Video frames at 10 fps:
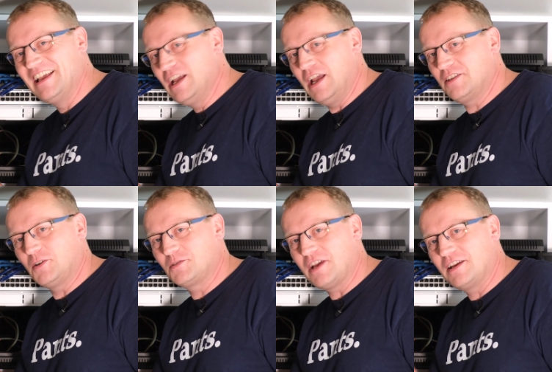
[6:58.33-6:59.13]
It's
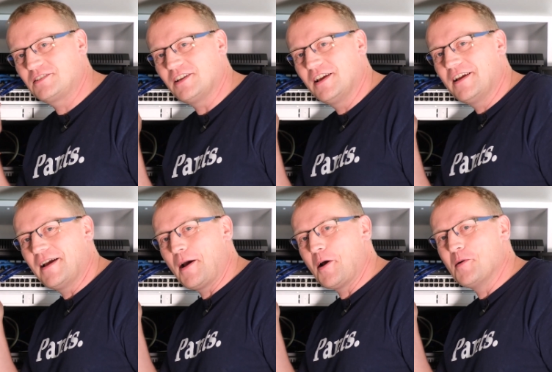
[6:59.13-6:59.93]
all changed.
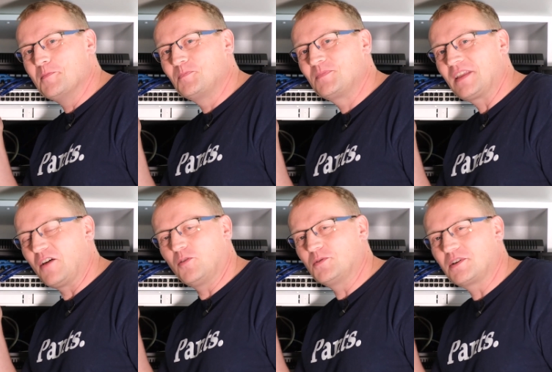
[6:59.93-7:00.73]
Um, I
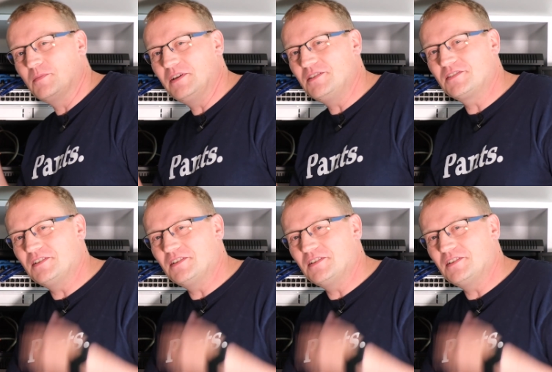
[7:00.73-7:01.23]
thought it was gonna be just an